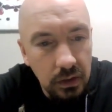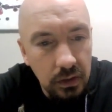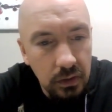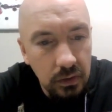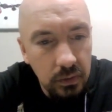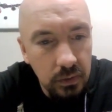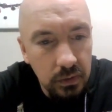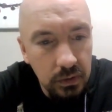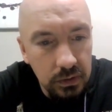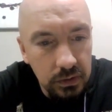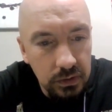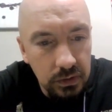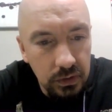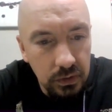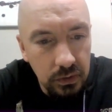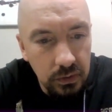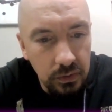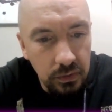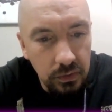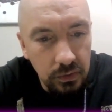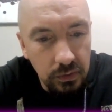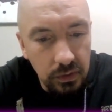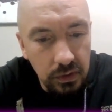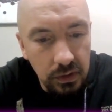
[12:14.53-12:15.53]
1, 2,
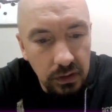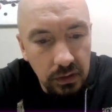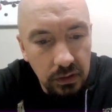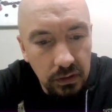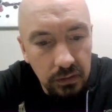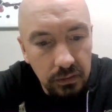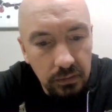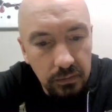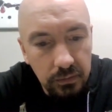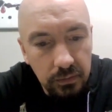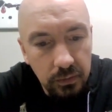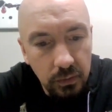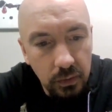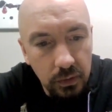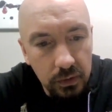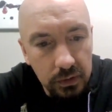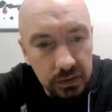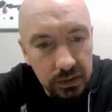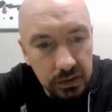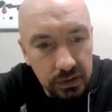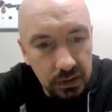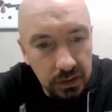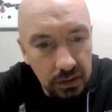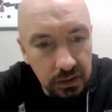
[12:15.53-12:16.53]
3, 4,
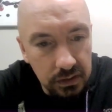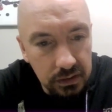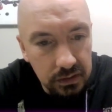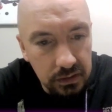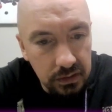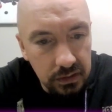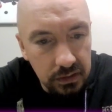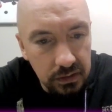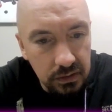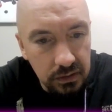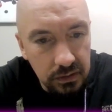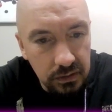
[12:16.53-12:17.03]
6.